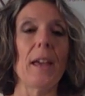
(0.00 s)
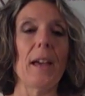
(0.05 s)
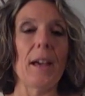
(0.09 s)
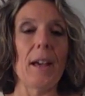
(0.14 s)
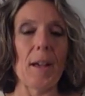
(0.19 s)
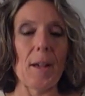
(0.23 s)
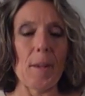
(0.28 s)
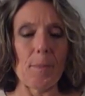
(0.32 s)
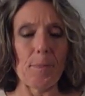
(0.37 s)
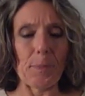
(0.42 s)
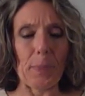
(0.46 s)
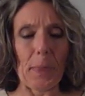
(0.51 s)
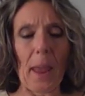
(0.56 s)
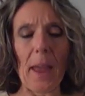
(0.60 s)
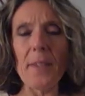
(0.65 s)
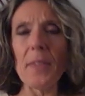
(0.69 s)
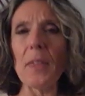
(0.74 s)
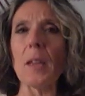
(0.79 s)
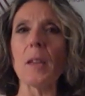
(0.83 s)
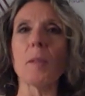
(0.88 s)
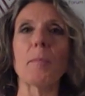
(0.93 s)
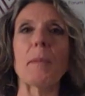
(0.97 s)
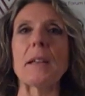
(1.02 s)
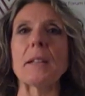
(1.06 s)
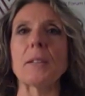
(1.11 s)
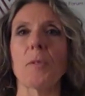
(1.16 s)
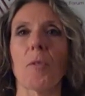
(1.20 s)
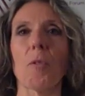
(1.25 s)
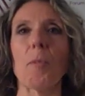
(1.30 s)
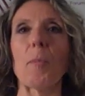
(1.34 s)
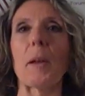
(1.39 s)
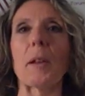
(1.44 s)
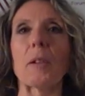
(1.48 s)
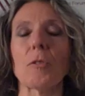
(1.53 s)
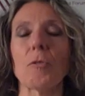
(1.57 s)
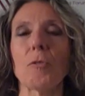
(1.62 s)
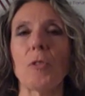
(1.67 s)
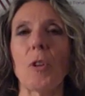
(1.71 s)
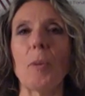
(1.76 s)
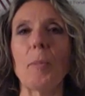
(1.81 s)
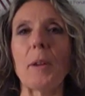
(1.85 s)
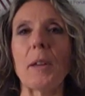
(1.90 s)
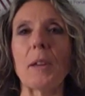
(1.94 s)
Um, I think it makes for better
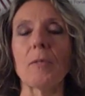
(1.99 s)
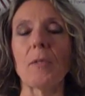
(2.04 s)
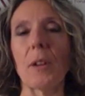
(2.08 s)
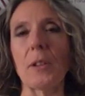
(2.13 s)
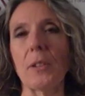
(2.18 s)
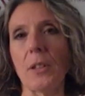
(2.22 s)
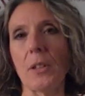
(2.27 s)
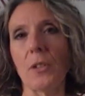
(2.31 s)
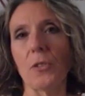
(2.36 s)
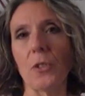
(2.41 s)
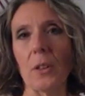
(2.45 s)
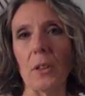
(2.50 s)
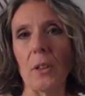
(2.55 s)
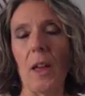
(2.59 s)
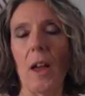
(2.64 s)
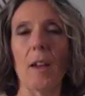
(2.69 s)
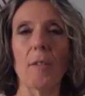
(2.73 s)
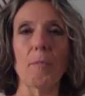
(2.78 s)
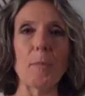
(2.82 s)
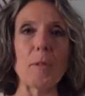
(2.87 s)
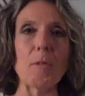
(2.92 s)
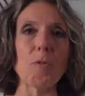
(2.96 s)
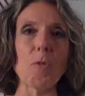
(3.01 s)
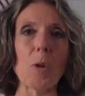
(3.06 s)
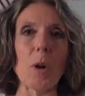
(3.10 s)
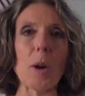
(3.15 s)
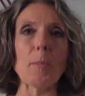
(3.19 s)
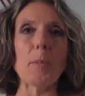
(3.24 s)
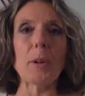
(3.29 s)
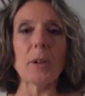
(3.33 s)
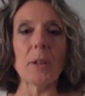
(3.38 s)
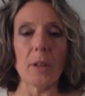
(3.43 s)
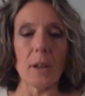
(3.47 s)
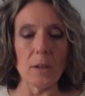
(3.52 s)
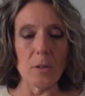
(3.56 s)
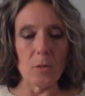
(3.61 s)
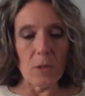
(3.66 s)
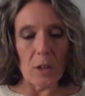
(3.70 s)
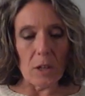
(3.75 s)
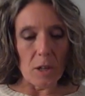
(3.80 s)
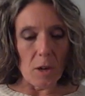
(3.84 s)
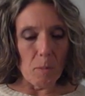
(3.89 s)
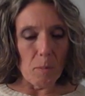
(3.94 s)
filming if I teach it live before I put it on a
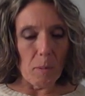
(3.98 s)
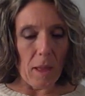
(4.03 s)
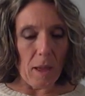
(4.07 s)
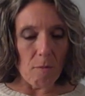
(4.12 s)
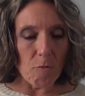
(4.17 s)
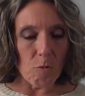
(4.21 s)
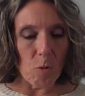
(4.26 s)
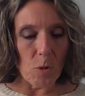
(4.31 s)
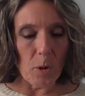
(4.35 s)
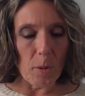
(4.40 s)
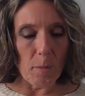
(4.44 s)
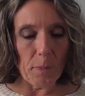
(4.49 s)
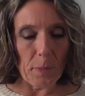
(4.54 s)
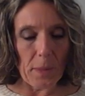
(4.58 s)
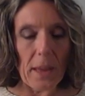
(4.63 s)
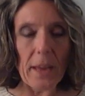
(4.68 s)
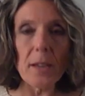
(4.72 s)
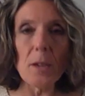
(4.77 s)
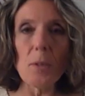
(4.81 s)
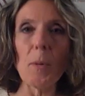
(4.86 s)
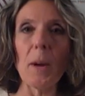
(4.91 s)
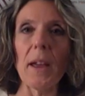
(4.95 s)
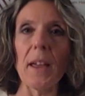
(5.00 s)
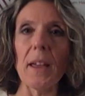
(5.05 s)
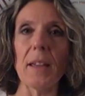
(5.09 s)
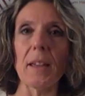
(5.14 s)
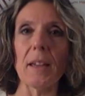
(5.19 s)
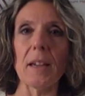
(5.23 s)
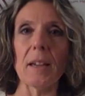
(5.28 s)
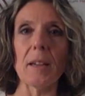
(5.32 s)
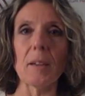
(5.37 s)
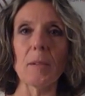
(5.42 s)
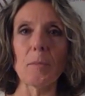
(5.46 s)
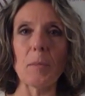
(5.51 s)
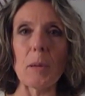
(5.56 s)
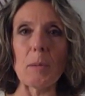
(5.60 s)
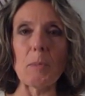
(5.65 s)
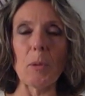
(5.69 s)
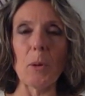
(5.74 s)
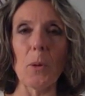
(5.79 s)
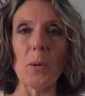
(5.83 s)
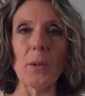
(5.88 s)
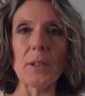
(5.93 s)
video platform anyway and
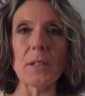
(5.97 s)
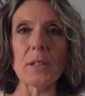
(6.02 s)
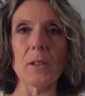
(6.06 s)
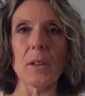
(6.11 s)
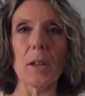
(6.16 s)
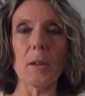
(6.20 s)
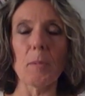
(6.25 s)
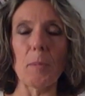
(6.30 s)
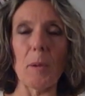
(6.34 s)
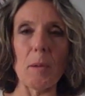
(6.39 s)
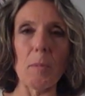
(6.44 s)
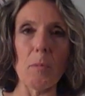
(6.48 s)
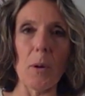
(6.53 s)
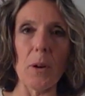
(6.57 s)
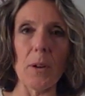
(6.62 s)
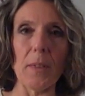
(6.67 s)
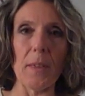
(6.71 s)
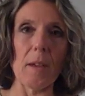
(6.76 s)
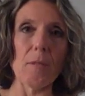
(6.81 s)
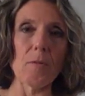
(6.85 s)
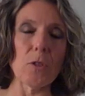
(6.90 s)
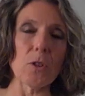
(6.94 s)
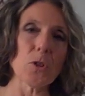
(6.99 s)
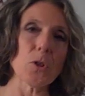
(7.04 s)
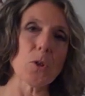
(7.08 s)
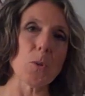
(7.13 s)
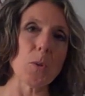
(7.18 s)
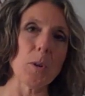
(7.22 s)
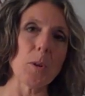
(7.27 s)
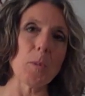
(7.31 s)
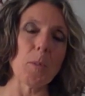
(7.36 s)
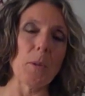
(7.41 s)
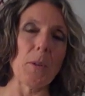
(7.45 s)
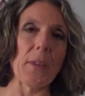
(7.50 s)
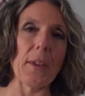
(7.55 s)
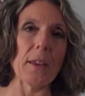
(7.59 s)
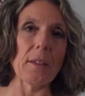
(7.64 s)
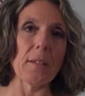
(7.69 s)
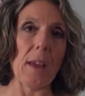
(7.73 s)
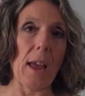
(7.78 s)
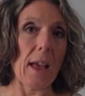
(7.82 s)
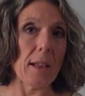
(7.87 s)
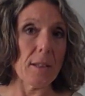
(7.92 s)
people always like being part of that first group where they
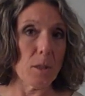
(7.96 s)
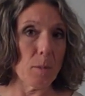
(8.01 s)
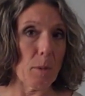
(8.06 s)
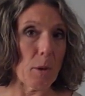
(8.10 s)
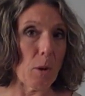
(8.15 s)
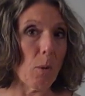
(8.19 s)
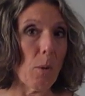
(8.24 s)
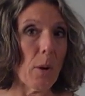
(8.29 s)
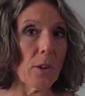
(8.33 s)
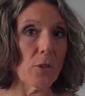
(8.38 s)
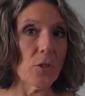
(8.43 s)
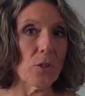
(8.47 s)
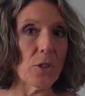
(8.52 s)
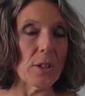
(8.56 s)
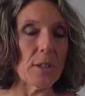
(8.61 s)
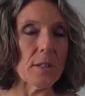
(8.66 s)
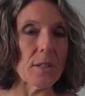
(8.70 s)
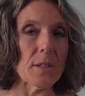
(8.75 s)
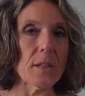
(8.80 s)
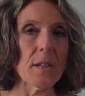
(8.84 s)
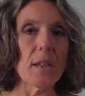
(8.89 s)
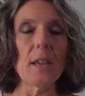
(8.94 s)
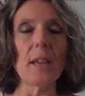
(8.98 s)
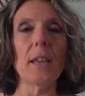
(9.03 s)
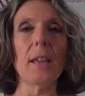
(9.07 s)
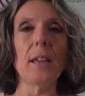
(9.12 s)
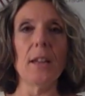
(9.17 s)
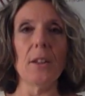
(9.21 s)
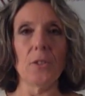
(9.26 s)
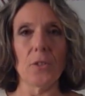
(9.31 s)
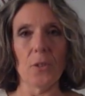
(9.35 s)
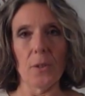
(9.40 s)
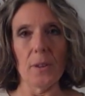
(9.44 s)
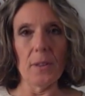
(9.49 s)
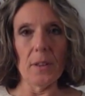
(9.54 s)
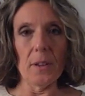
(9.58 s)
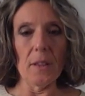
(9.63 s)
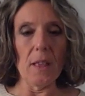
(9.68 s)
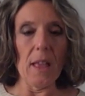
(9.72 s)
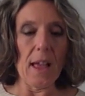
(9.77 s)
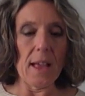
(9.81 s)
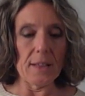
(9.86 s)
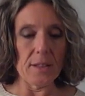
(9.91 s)
get to ask me questions during
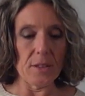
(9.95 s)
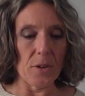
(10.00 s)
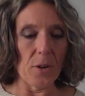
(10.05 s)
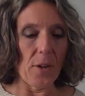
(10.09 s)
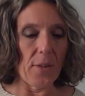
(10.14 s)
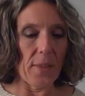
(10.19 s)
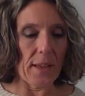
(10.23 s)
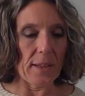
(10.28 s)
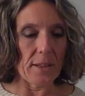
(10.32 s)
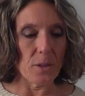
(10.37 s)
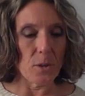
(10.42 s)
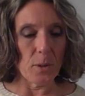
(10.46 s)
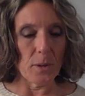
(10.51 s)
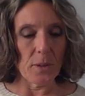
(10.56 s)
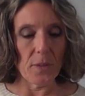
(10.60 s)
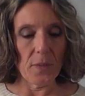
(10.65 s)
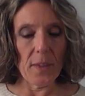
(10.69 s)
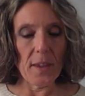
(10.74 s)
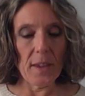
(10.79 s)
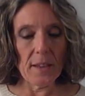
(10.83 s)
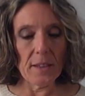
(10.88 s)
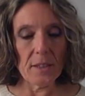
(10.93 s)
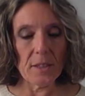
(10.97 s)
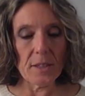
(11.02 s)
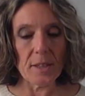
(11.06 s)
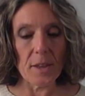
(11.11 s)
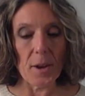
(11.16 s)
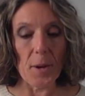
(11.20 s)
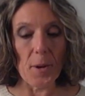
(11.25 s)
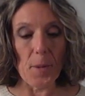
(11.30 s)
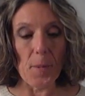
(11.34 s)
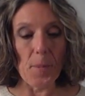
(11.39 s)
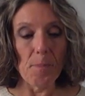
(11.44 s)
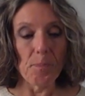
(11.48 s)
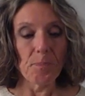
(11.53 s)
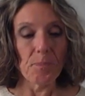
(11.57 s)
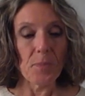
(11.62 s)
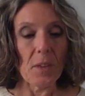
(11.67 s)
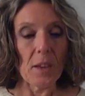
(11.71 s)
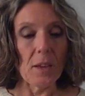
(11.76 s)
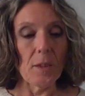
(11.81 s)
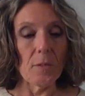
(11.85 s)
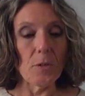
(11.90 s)
the class and all that sort of thing. So
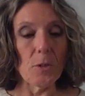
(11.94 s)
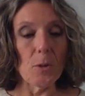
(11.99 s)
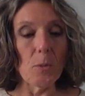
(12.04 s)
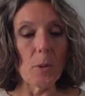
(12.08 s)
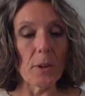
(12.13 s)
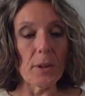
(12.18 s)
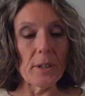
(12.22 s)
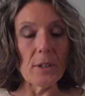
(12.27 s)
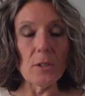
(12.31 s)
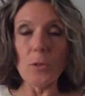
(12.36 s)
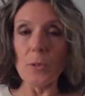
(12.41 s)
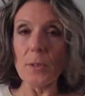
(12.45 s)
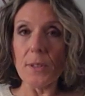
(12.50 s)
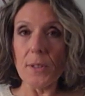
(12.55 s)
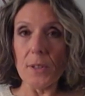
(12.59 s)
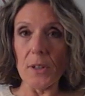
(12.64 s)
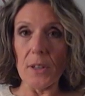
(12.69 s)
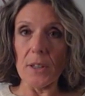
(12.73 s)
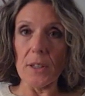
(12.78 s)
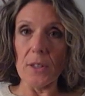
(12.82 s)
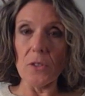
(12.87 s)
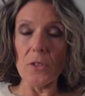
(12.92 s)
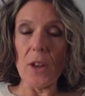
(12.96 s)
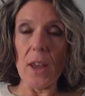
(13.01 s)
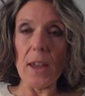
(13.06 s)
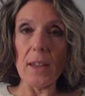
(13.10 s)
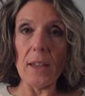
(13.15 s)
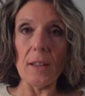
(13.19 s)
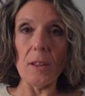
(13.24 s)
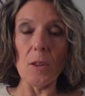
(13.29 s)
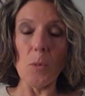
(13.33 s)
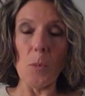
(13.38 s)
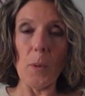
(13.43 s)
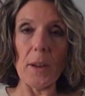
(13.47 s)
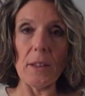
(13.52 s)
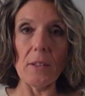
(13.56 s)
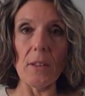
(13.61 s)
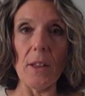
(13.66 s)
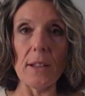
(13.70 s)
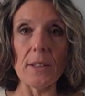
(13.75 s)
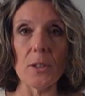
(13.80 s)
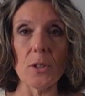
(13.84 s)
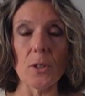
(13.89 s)
if you are interested in taking the weight
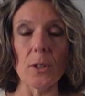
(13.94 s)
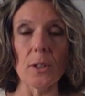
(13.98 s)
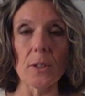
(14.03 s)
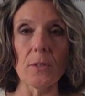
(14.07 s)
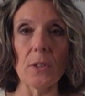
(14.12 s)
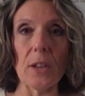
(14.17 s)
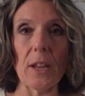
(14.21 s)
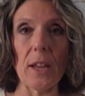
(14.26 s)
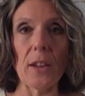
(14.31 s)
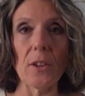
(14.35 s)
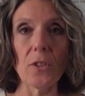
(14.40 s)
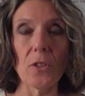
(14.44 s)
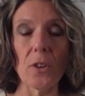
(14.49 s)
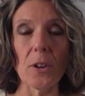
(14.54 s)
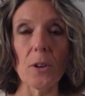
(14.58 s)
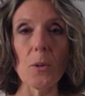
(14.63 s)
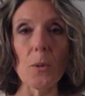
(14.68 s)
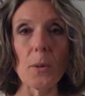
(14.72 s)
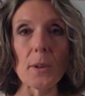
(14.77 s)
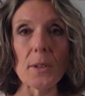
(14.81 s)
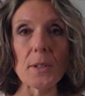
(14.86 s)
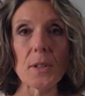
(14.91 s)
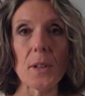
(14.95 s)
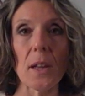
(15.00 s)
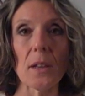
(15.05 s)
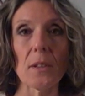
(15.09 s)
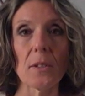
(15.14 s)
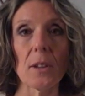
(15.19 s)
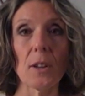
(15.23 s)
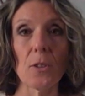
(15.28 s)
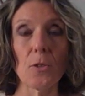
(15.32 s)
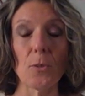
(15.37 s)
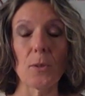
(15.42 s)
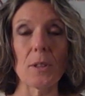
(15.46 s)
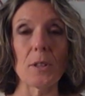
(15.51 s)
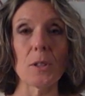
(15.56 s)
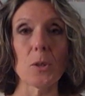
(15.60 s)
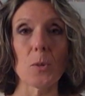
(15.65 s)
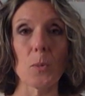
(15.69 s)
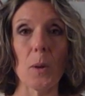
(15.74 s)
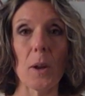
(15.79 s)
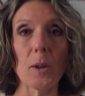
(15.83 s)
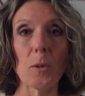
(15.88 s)
loss certification course, get in touch with
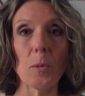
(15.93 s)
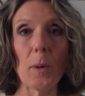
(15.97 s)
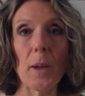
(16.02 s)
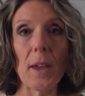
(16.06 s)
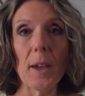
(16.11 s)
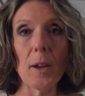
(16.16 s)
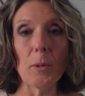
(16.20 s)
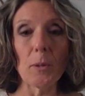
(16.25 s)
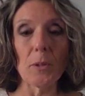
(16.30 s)
us right away.